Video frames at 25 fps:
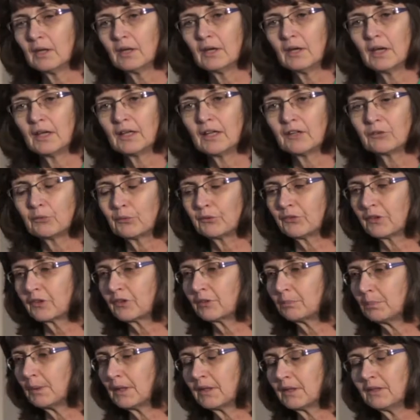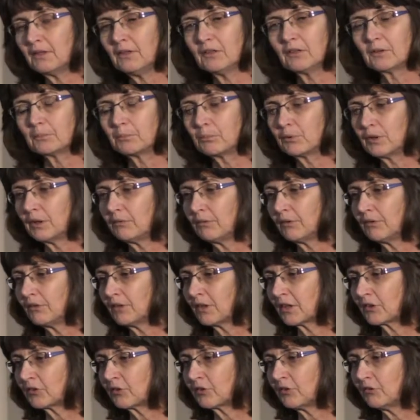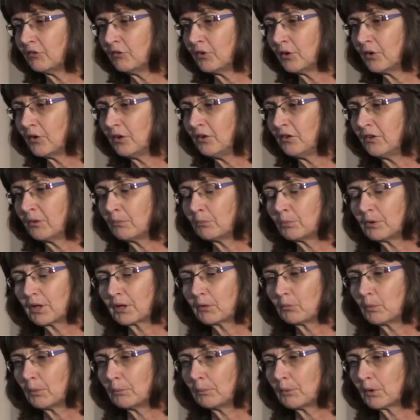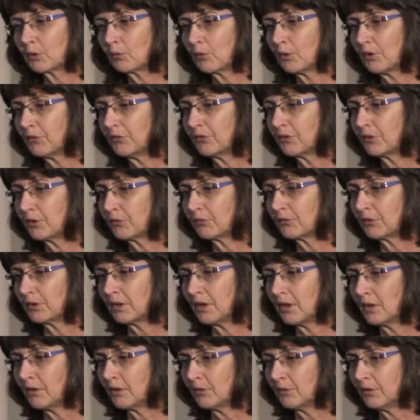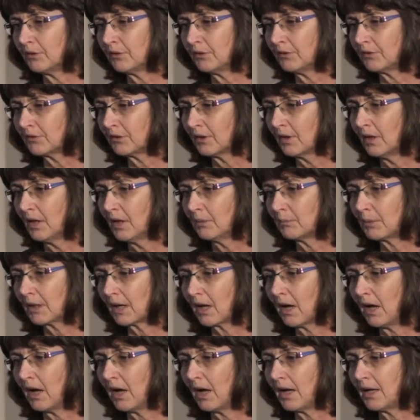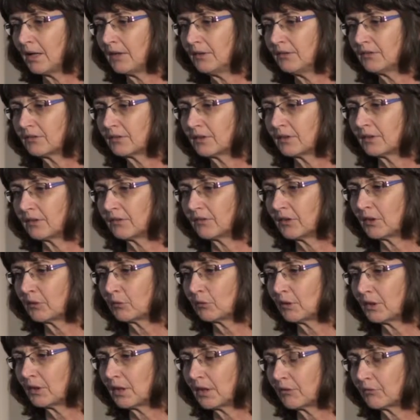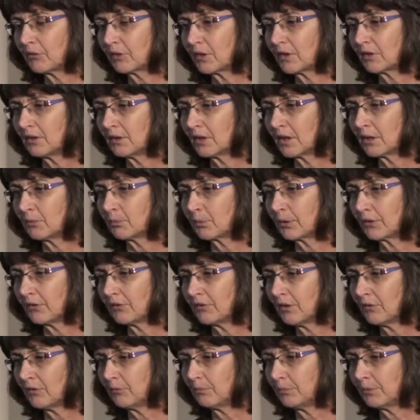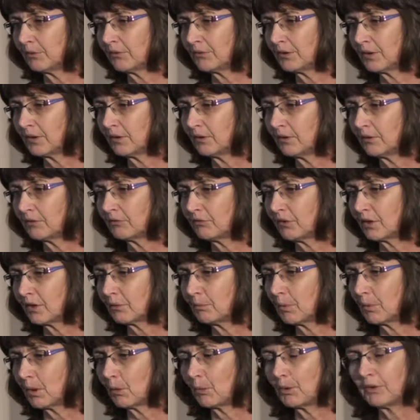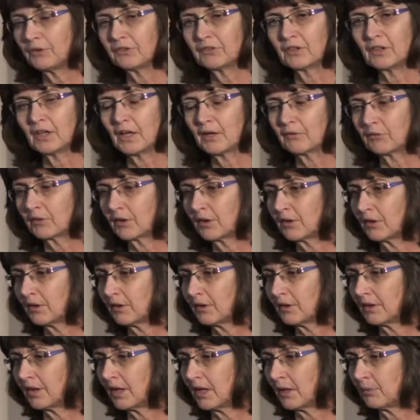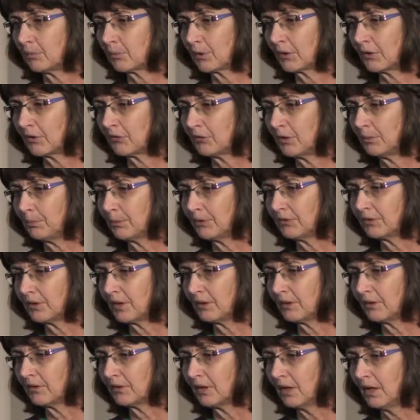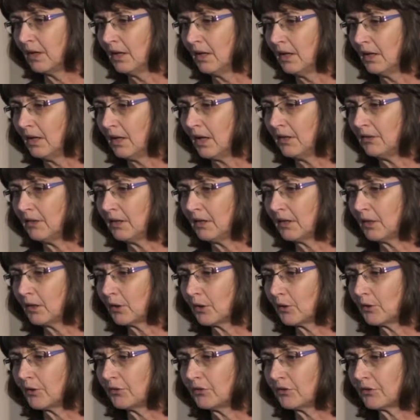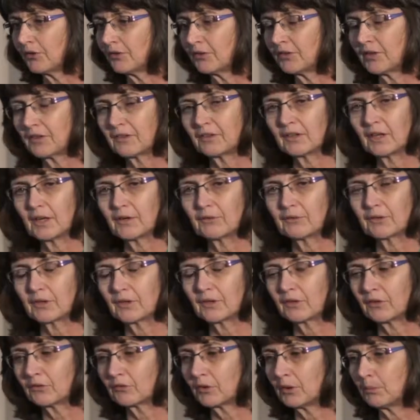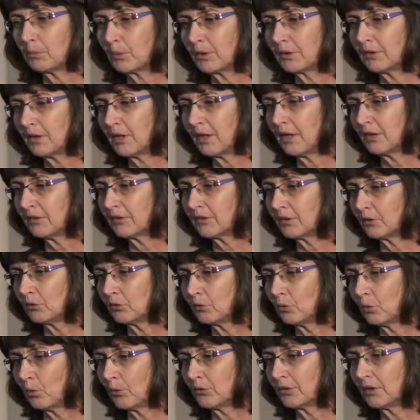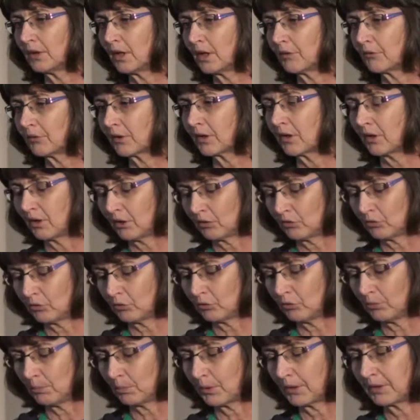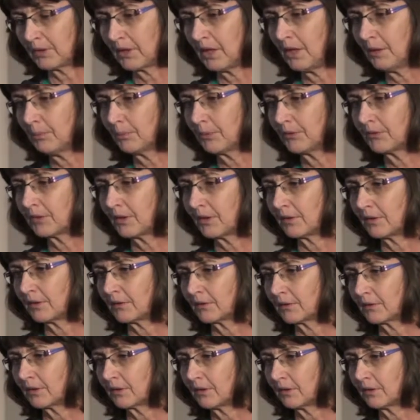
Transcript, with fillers: And as was expected, the prevalence actually varied in pregnant women across the different areas, being highest in Central Africa at 9.7%, followed by Western Africa at 8.3%, and then lowest in Southern Africa at 3.8% and Northern Africa at 2.8%.